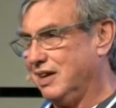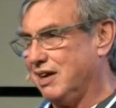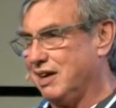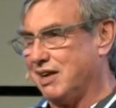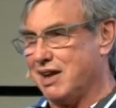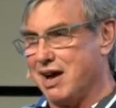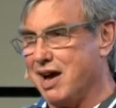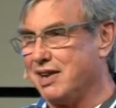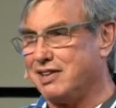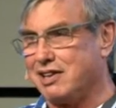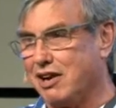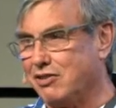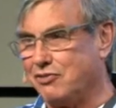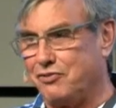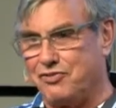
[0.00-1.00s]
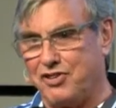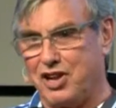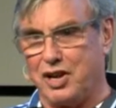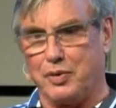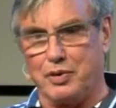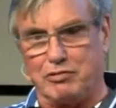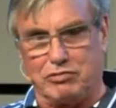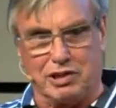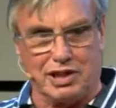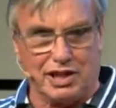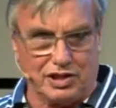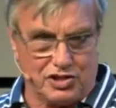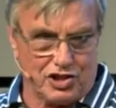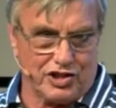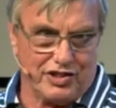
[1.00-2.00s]
And I don't follow a
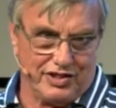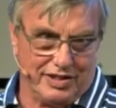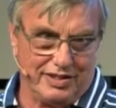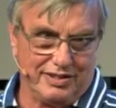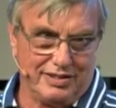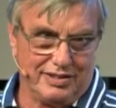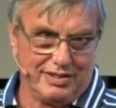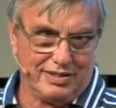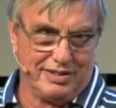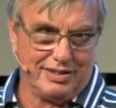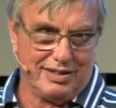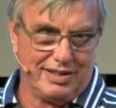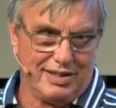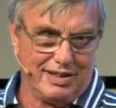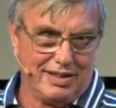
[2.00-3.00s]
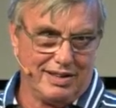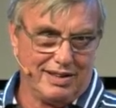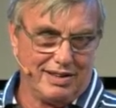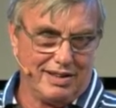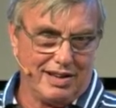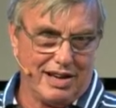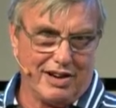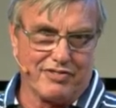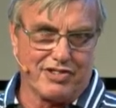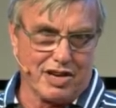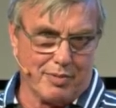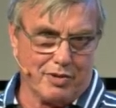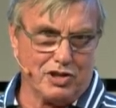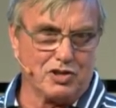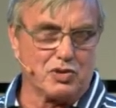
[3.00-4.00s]
religion. I've
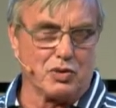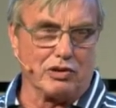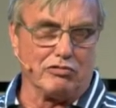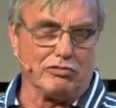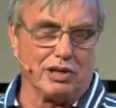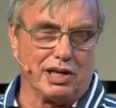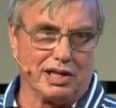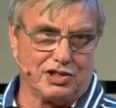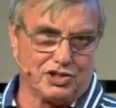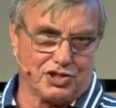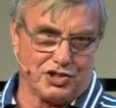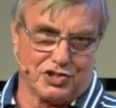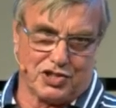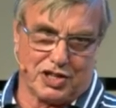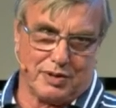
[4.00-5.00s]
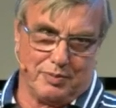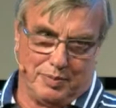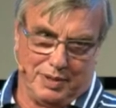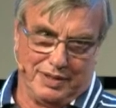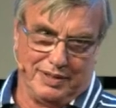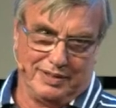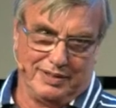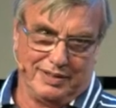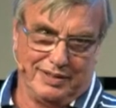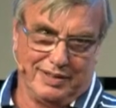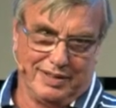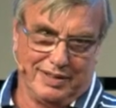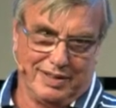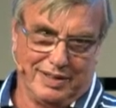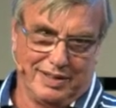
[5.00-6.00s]
come into a relationship.
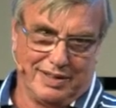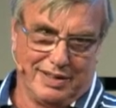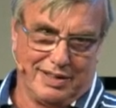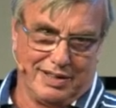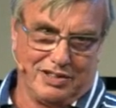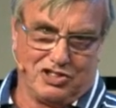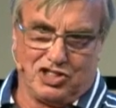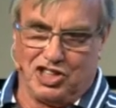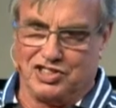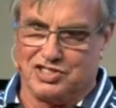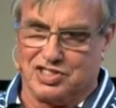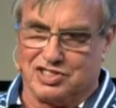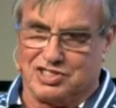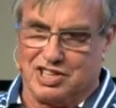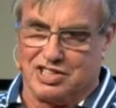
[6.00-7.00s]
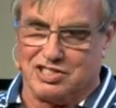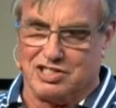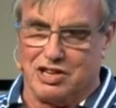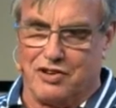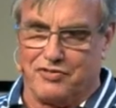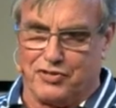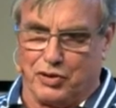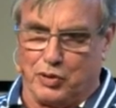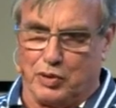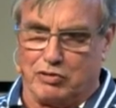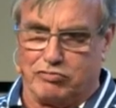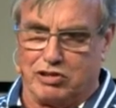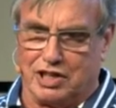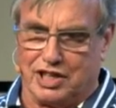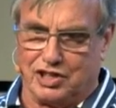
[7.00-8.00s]
And Jesus doesn't offer you a
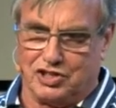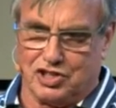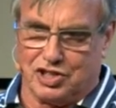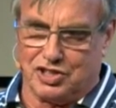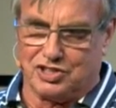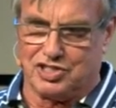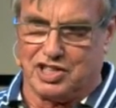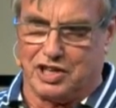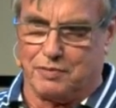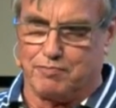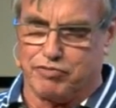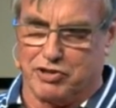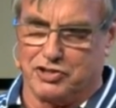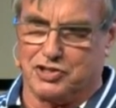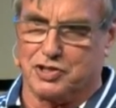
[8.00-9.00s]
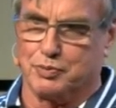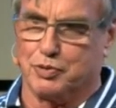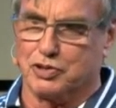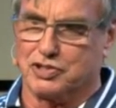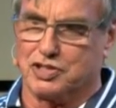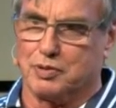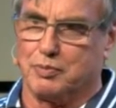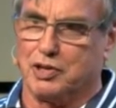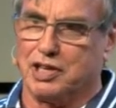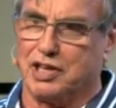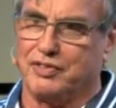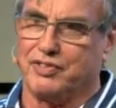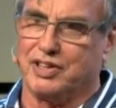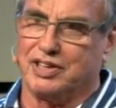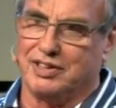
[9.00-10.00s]
religion, a set of principles to
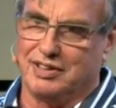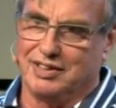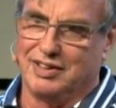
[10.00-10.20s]
believe in.